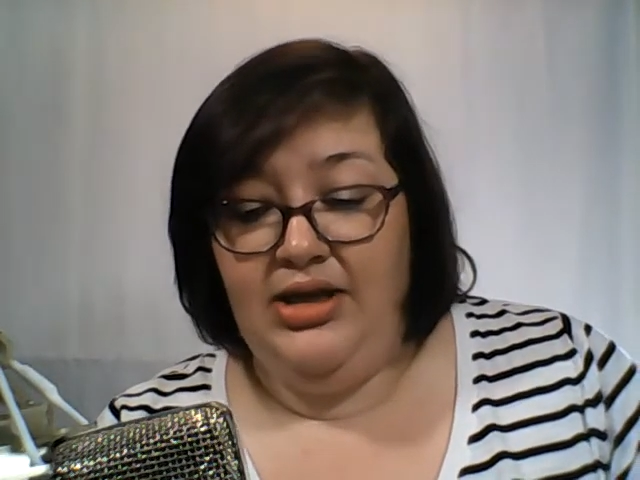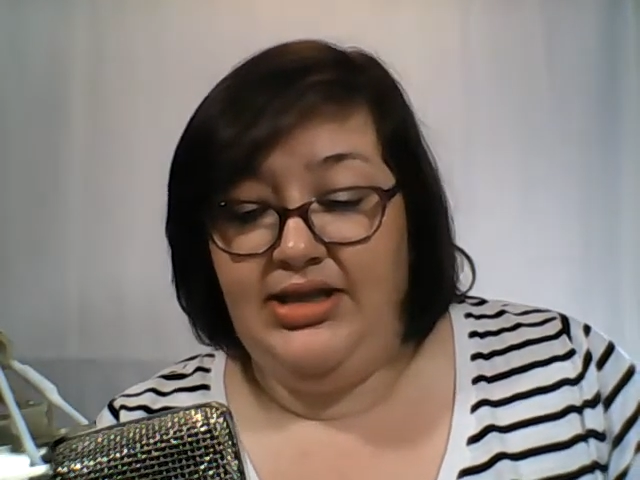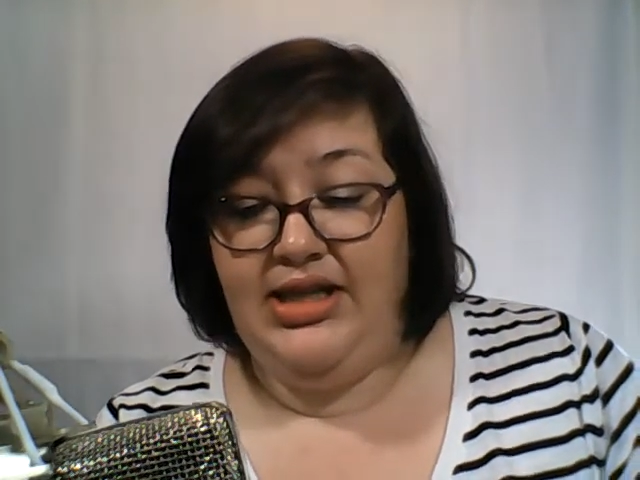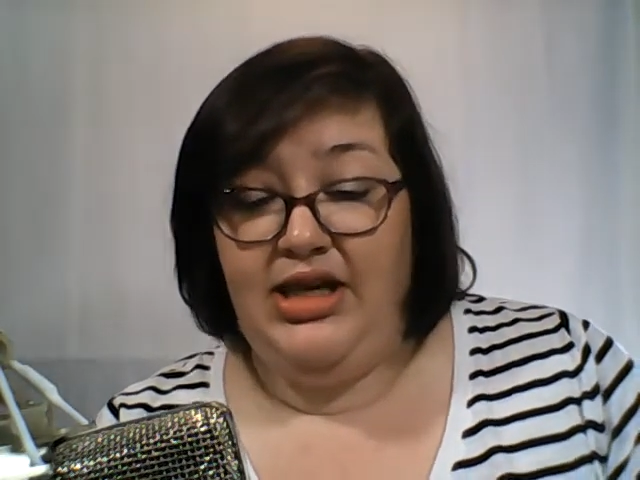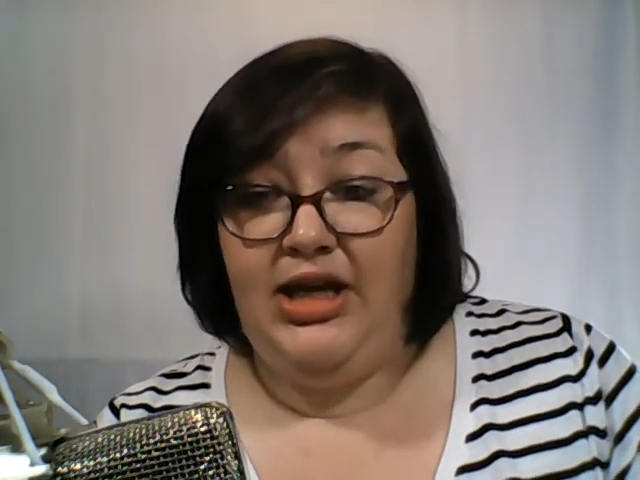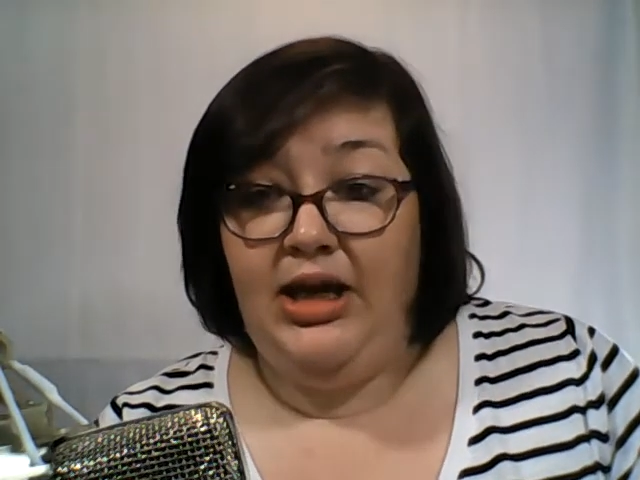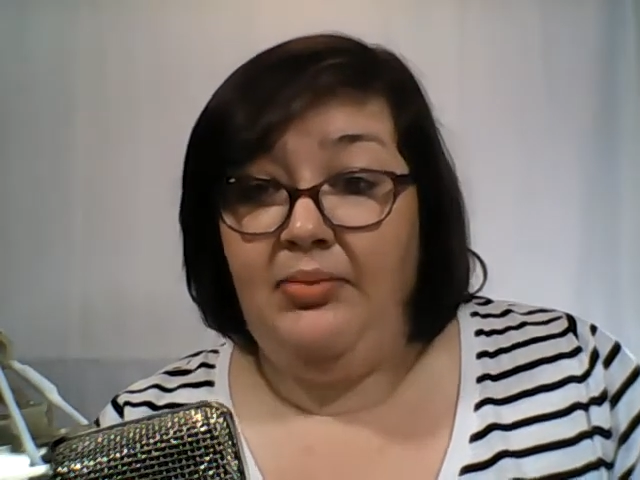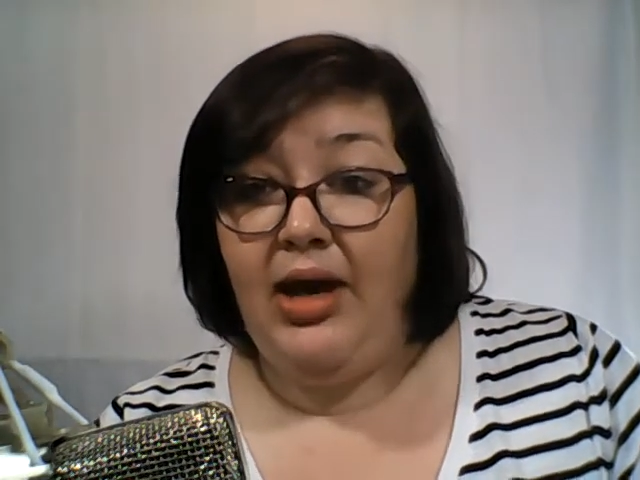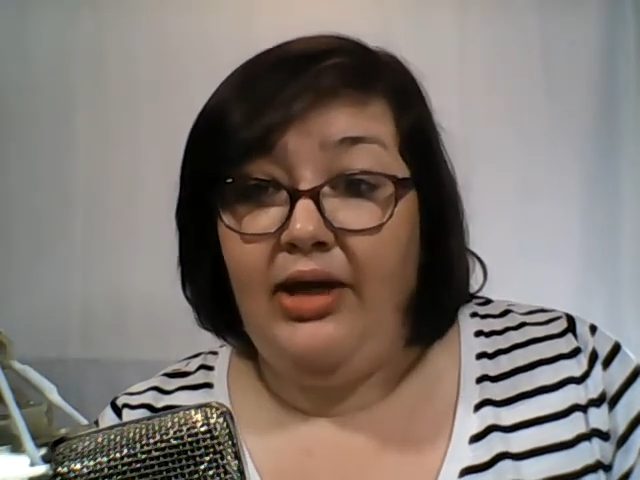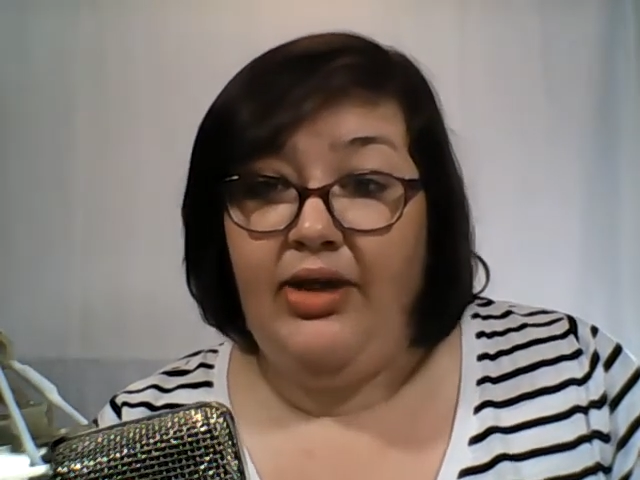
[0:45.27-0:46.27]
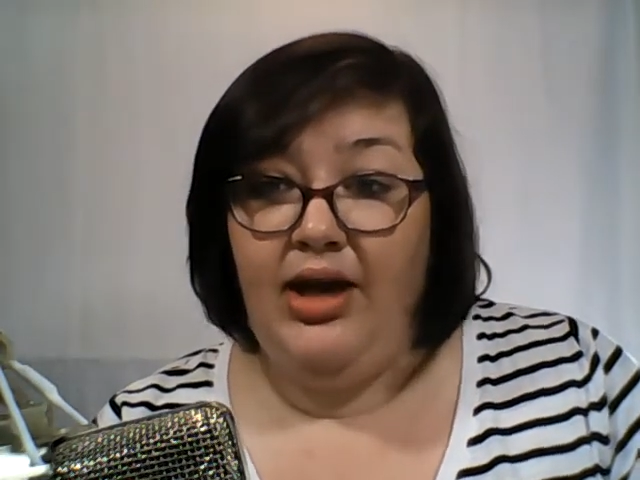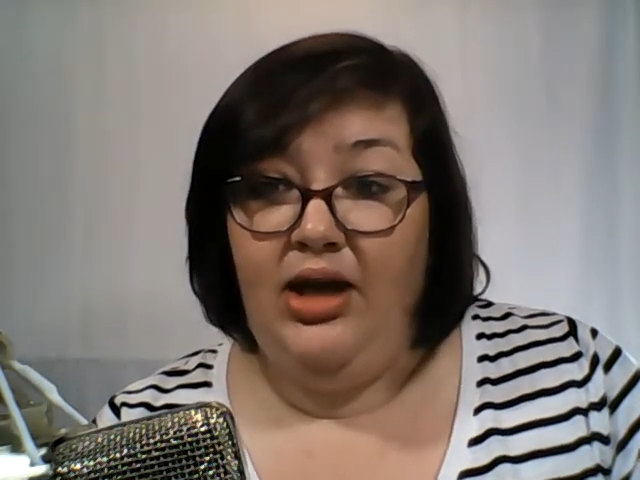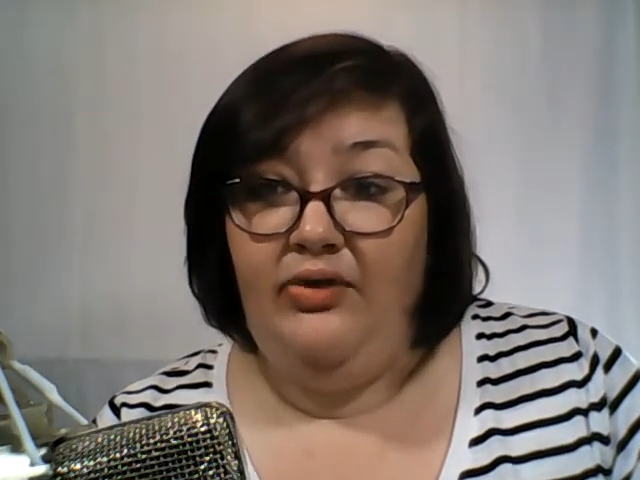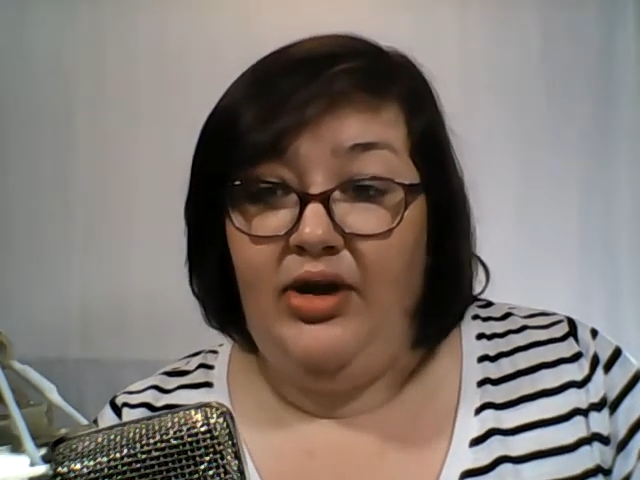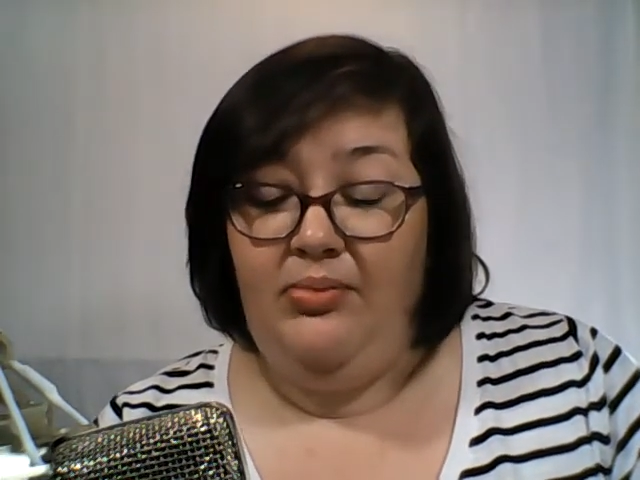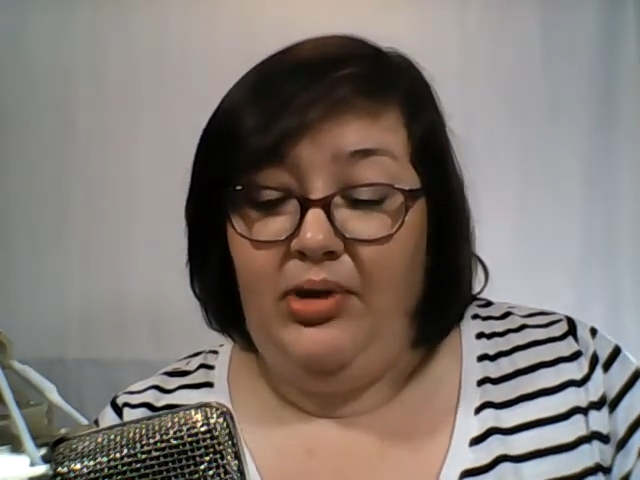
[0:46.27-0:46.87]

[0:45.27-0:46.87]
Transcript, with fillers: team at the end of it